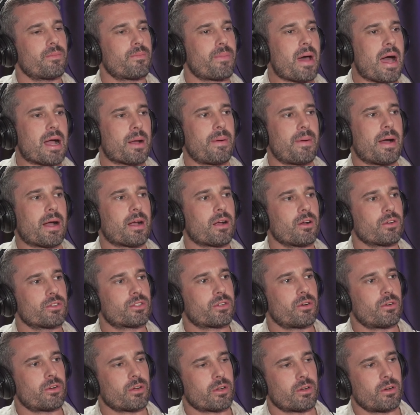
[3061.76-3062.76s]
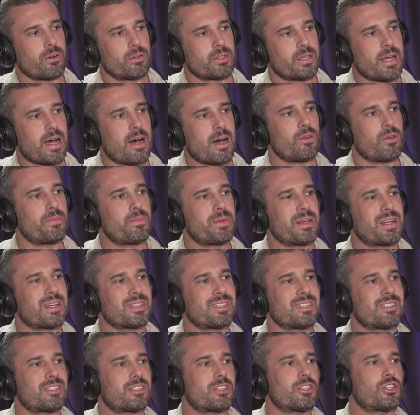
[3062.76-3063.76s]
backpackers go to Koh Tao is
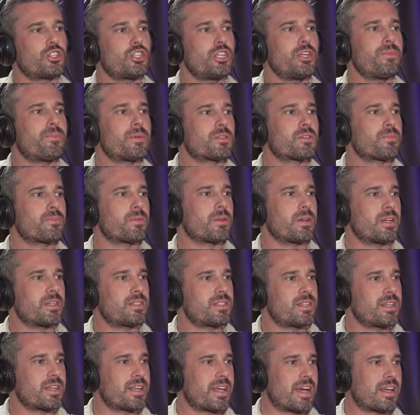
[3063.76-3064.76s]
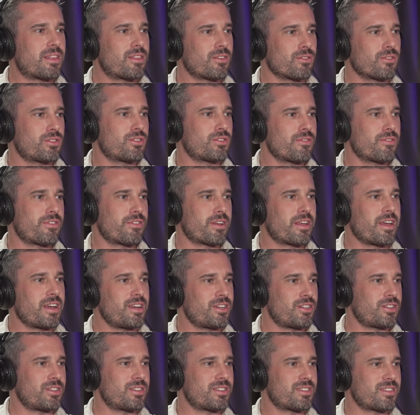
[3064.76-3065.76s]
because it's the cheapest place to get those
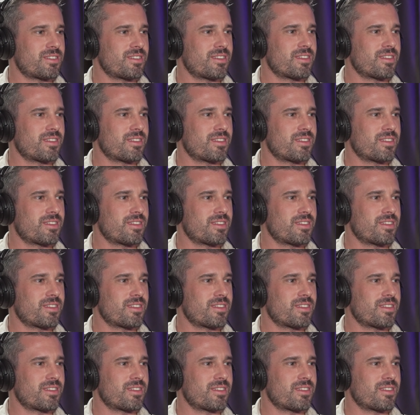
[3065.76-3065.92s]
certifications. Right,